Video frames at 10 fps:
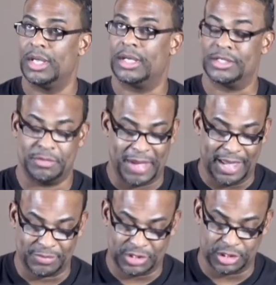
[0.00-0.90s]
Because the
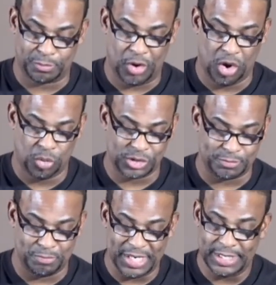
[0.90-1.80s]
Bible says Paul was
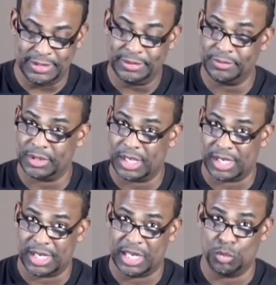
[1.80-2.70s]
beaten,
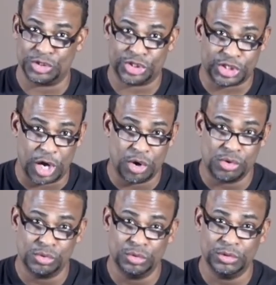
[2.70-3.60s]
he was
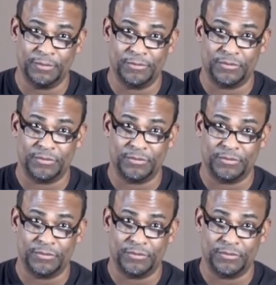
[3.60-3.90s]
stoned,